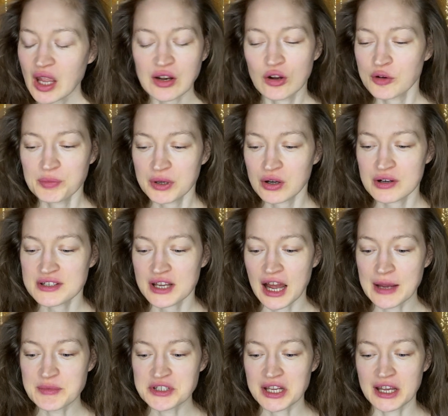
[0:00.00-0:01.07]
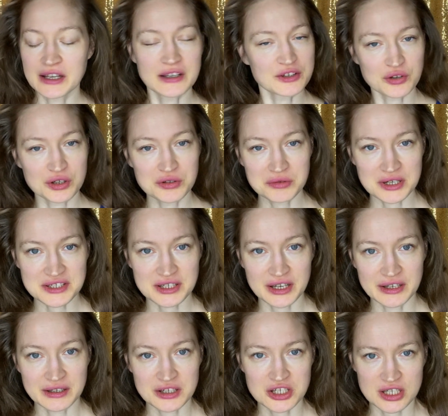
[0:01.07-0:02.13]
not because I'm saying it or you are
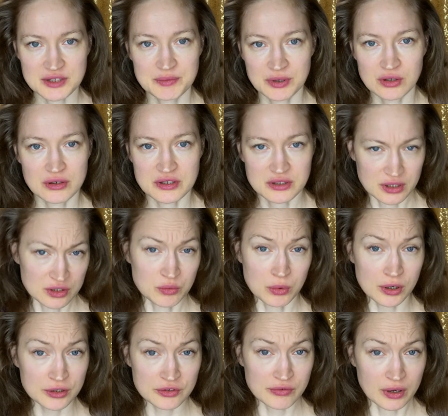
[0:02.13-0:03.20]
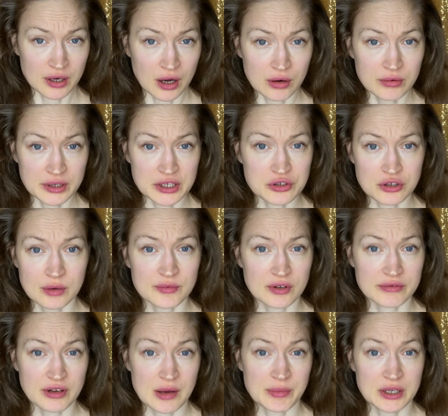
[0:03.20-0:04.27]
saying it, just because it works for now in terms
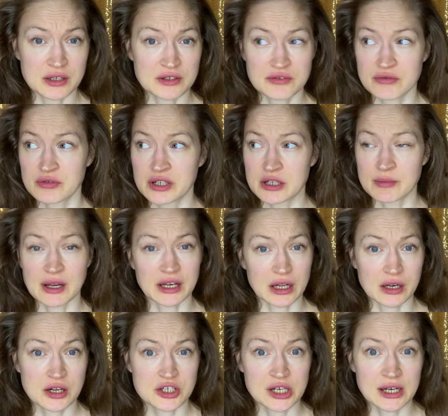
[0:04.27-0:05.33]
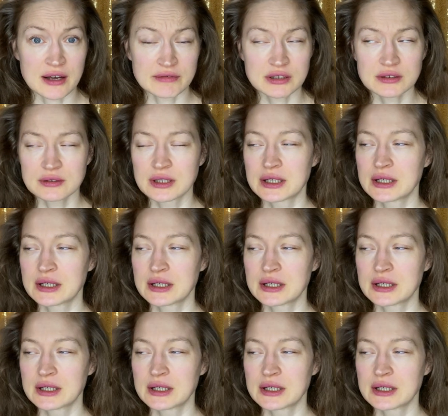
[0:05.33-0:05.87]
of happiness, freedom, and energy level.